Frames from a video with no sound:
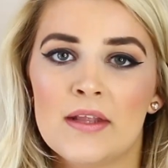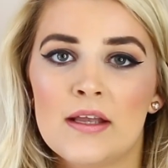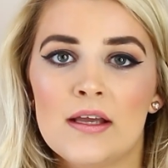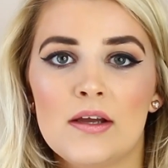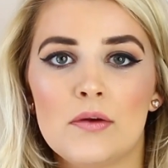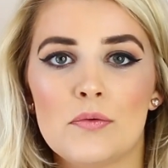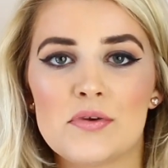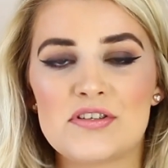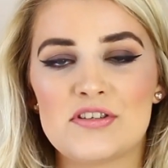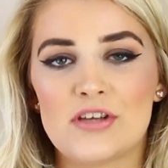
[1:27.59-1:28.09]

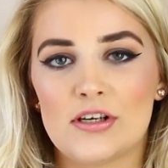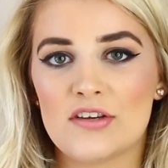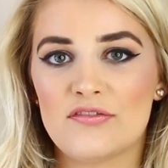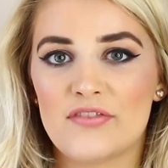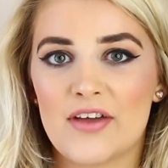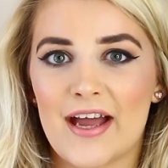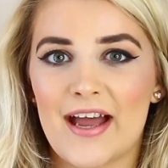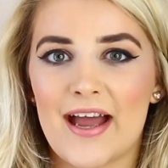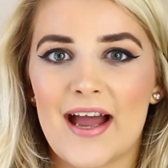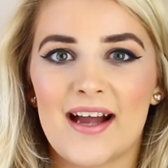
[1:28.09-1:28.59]
It was none
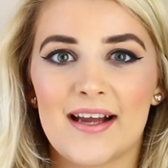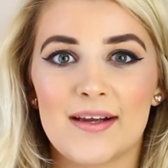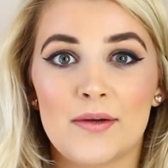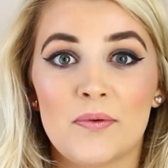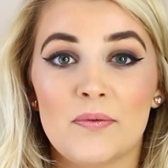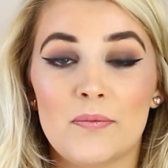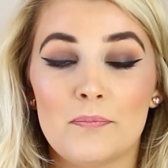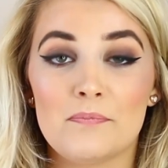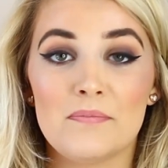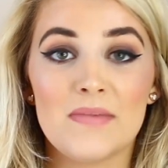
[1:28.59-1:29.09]
of that.
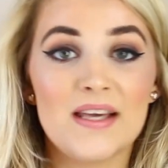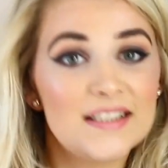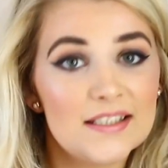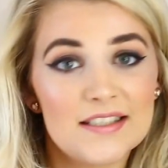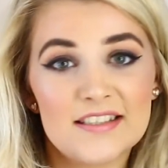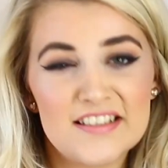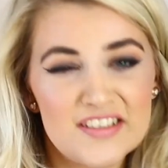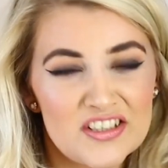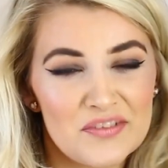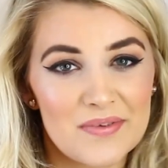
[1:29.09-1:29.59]
I made a
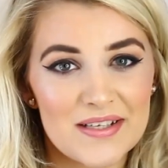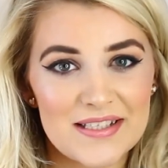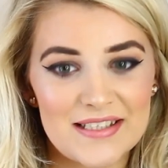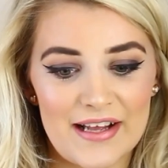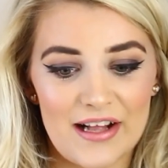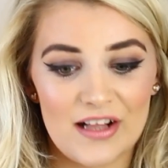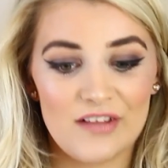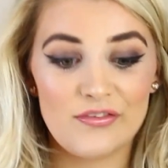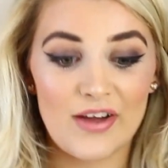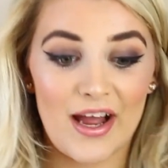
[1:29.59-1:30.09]
decision
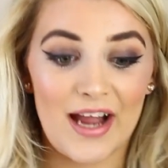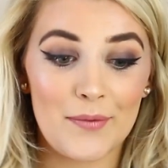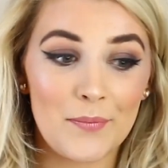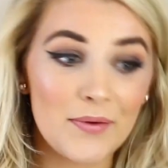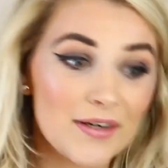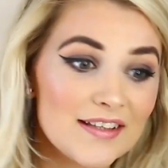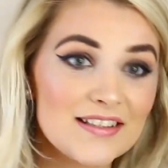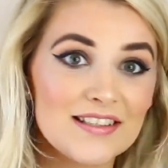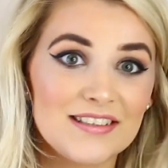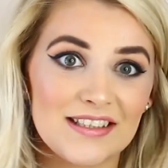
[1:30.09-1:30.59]
myself. I
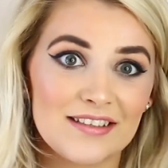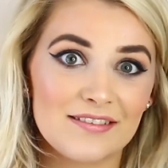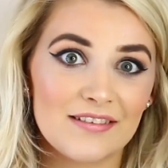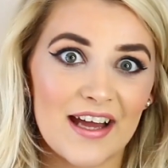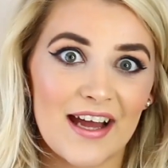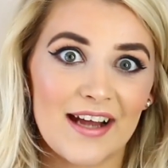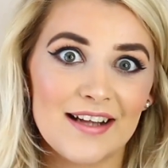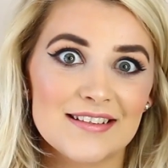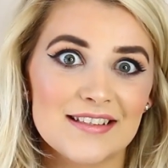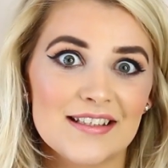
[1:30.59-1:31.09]
wanted to do
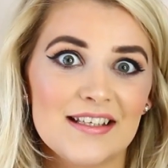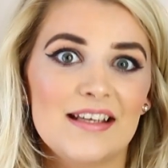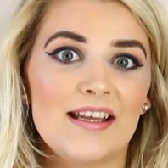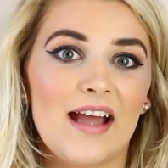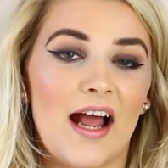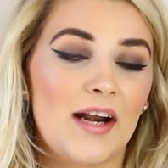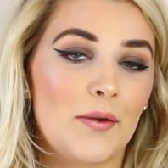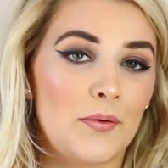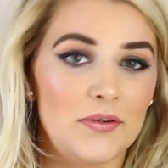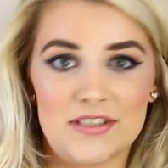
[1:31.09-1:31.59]
that
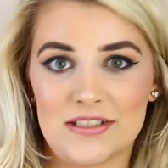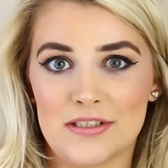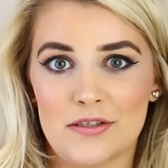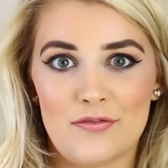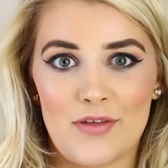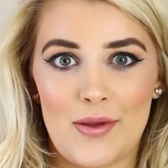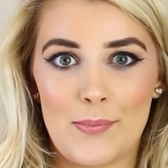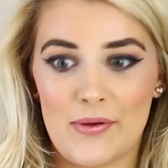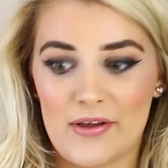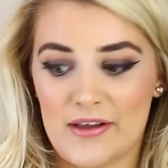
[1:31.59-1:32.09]
and I wanted to do it
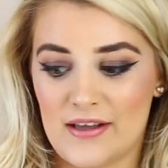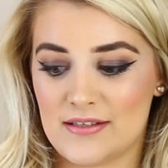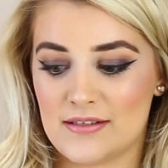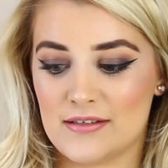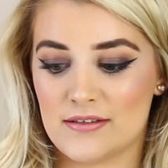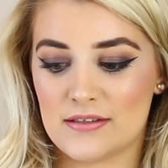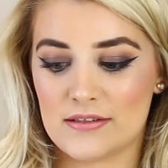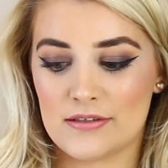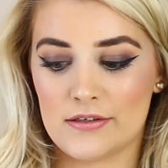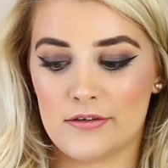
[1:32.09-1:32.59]
with that
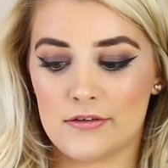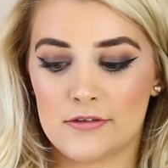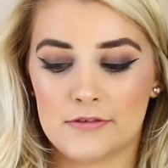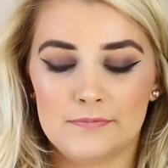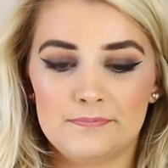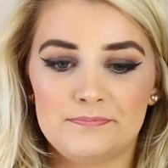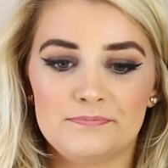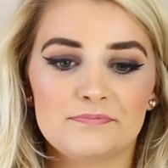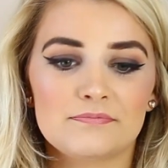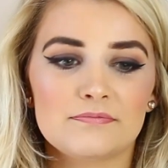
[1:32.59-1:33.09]
person.
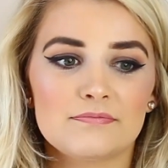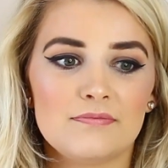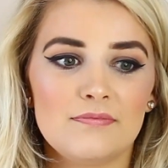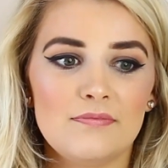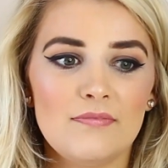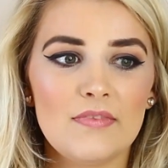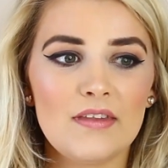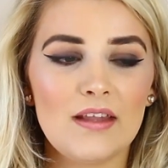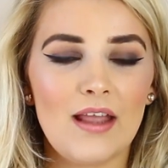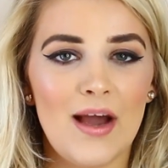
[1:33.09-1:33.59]
So
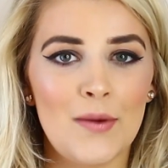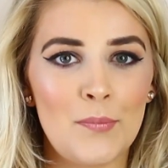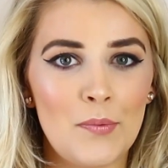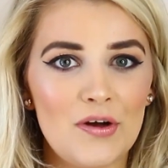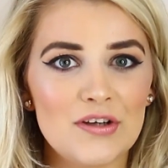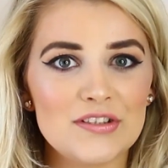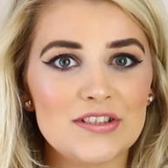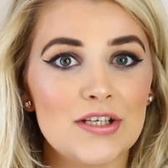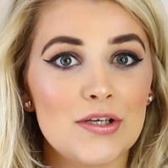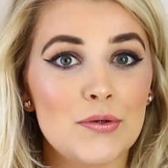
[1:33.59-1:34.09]
I
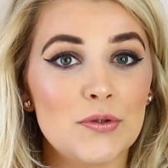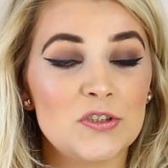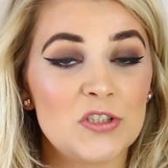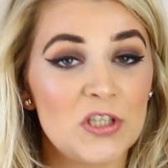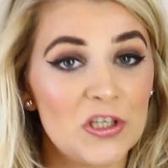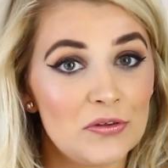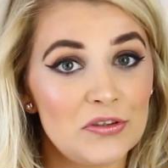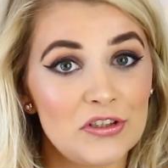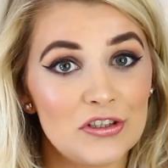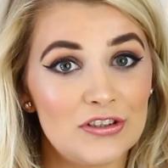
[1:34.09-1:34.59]
was
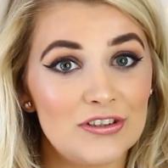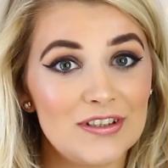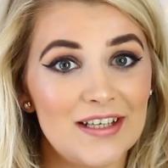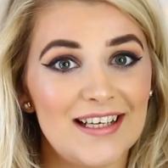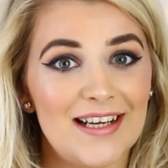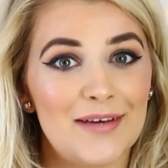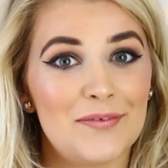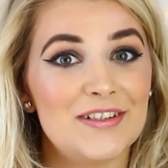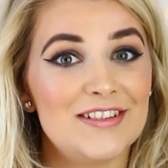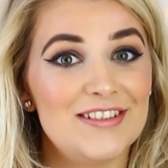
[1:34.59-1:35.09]
too young
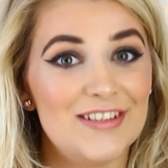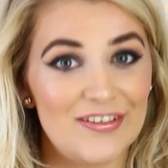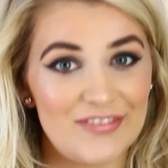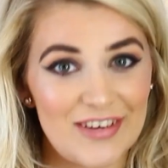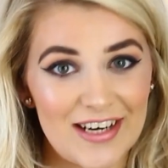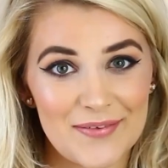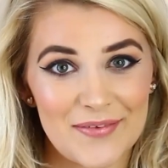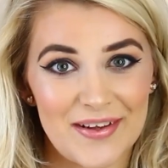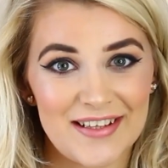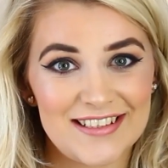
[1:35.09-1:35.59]
and I would not
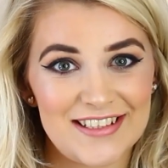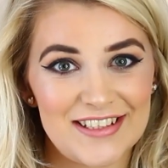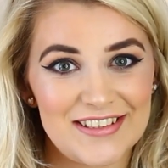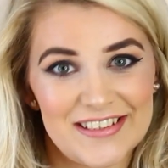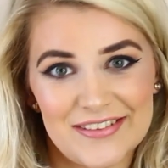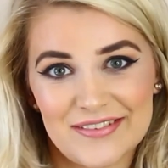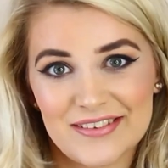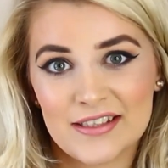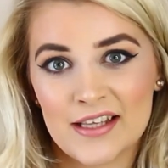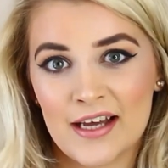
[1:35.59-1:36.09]
recommend you
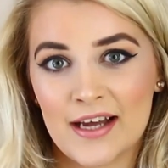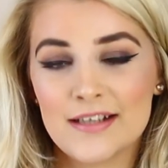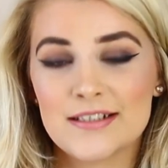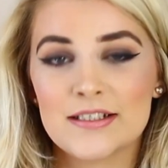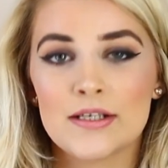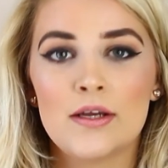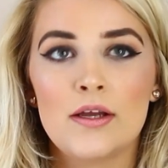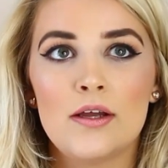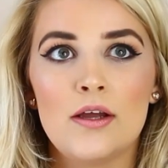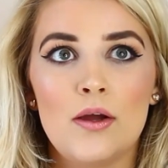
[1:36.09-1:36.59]
doing that.